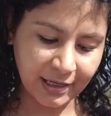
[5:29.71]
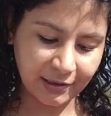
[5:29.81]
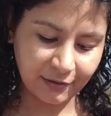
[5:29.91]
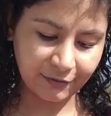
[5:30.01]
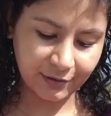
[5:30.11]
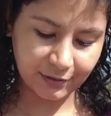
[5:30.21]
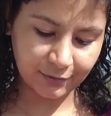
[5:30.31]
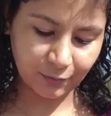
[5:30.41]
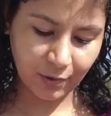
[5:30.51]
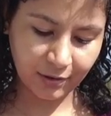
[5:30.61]
I love this
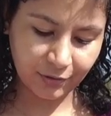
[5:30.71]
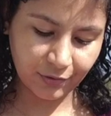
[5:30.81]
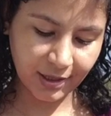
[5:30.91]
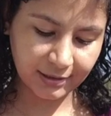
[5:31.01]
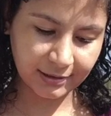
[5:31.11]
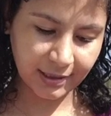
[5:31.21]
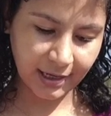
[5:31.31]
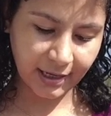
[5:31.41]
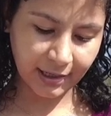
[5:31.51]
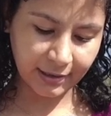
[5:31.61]
one dress.
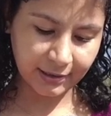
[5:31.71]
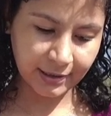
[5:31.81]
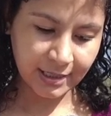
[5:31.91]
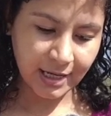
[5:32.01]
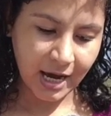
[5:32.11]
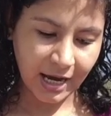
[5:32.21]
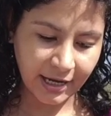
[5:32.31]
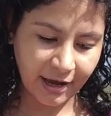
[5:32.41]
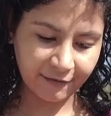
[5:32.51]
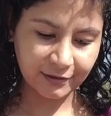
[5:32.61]
And I
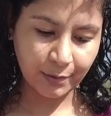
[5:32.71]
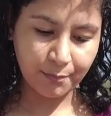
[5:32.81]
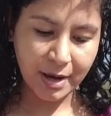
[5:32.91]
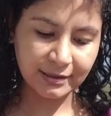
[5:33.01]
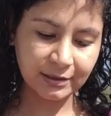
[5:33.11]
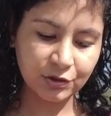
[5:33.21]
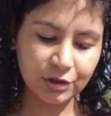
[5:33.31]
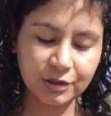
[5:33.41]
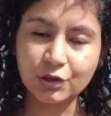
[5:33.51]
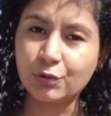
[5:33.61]
have some
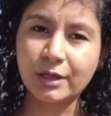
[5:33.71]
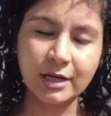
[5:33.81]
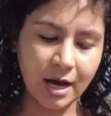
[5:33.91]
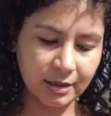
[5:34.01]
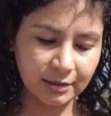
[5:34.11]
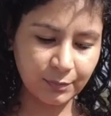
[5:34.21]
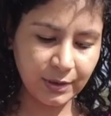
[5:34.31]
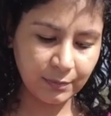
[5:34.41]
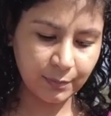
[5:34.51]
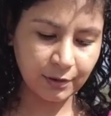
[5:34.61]
messages you can ask
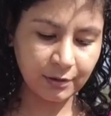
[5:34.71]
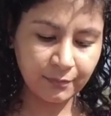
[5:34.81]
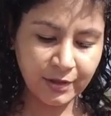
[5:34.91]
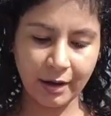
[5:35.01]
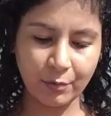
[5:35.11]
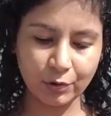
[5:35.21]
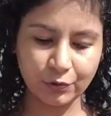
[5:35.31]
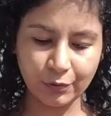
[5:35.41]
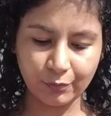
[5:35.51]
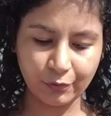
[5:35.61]
people. I'm
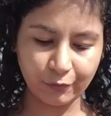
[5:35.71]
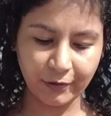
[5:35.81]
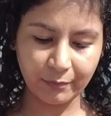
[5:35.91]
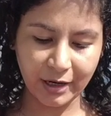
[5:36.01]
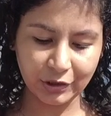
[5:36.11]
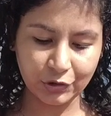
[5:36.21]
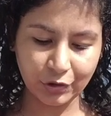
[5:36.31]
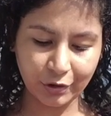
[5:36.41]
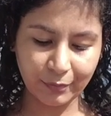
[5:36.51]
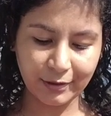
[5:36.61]
also improving my
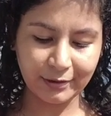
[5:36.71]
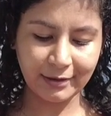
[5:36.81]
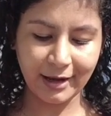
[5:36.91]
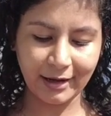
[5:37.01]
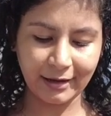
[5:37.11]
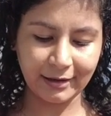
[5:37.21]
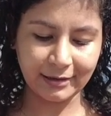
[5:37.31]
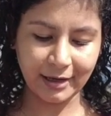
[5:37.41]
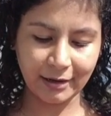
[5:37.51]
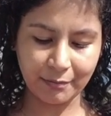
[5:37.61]
German
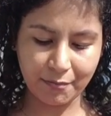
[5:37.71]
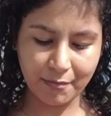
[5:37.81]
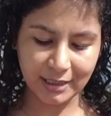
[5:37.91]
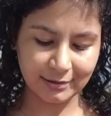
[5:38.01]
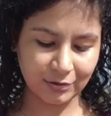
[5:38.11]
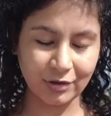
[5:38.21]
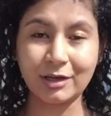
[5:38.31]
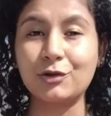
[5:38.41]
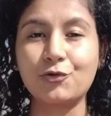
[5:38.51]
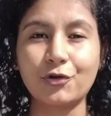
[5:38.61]
and I'm messaging
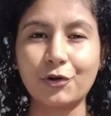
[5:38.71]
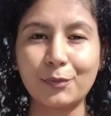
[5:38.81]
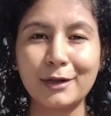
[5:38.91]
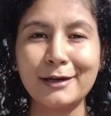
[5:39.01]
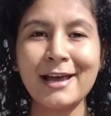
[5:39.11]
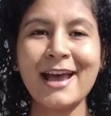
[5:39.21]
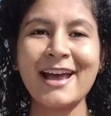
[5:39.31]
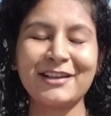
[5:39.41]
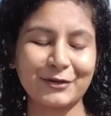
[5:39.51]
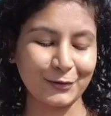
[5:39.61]
in German.
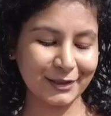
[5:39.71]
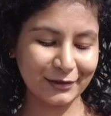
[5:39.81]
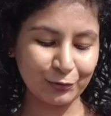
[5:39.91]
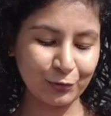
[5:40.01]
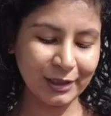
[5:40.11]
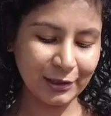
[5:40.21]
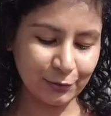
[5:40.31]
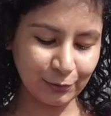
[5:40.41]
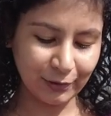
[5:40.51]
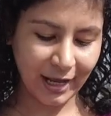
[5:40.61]
So it's a really
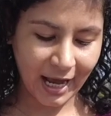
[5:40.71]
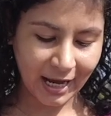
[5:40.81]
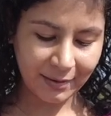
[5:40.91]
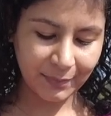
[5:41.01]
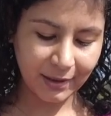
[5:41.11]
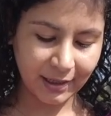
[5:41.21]
cool app.